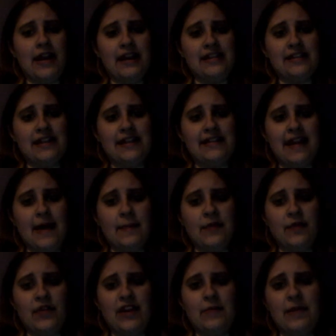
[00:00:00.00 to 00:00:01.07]
getting to the
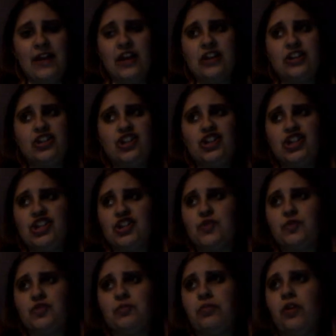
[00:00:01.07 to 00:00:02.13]
top three because she
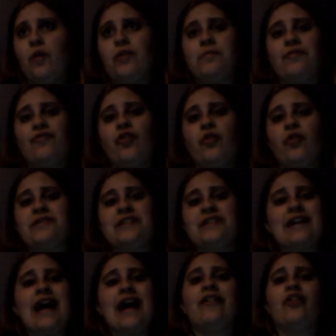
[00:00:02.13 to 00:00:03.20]
just was blowing
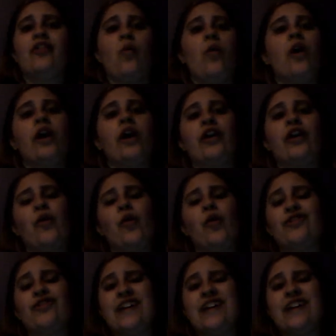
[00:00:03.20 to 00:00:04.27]
performances out of the water in
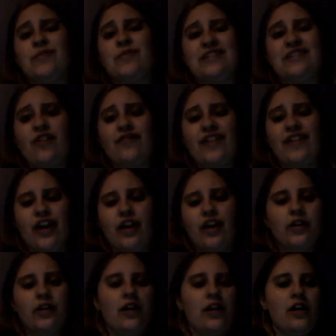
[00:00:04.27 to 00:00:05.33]
order to keep herself there.